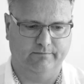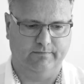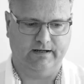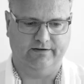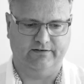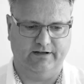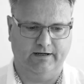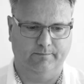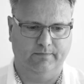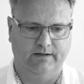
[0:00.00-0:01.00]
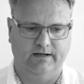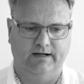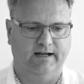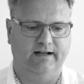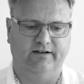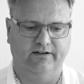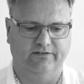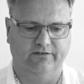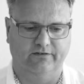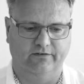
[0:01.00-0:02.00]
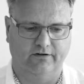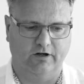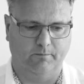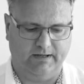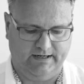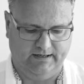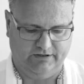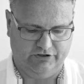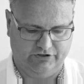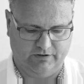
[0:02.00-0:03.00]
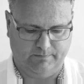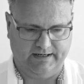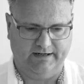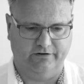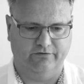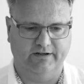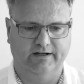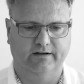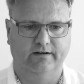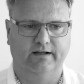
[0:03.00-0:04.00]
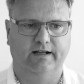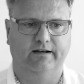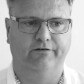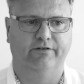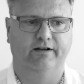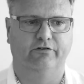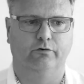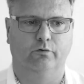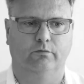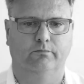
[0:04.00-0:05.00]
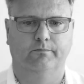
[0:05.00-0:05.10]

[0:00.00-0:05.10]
And this time it doesn't complain, it just compiles fine and everything's cool.